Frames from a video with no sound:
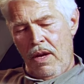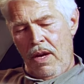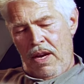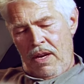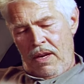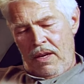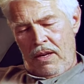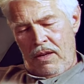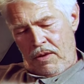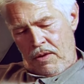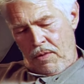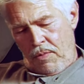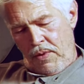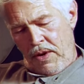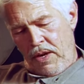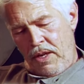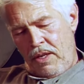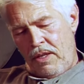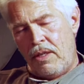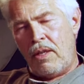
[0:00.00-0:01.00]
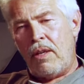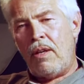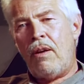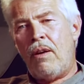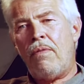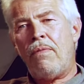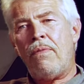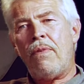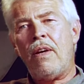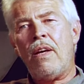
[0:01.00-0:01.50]
and to really
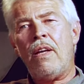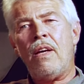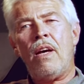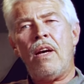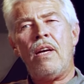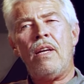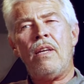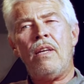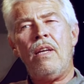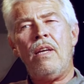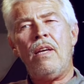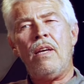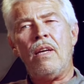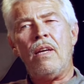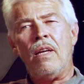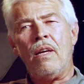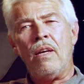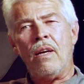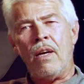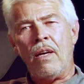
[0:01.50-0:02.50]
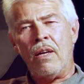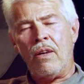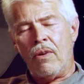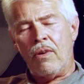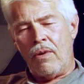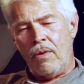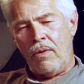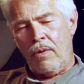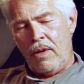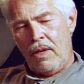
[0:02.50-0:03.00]
solidify an idea in
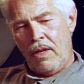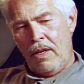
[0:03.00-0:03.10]
haiku.